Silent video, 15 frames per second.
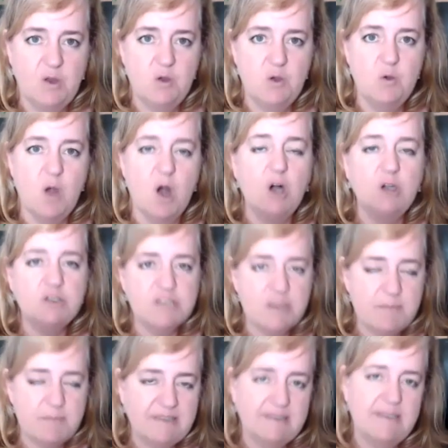who
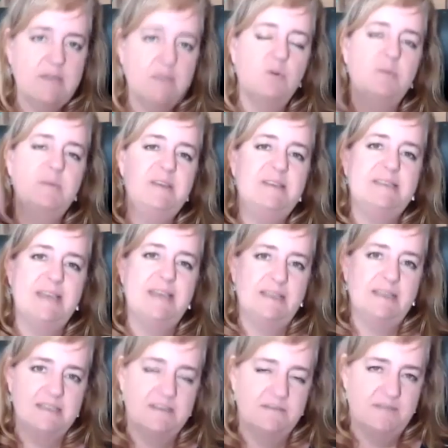ultimately will be
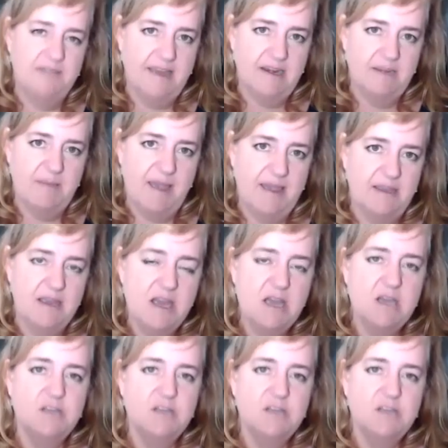selling to Fannie Mae.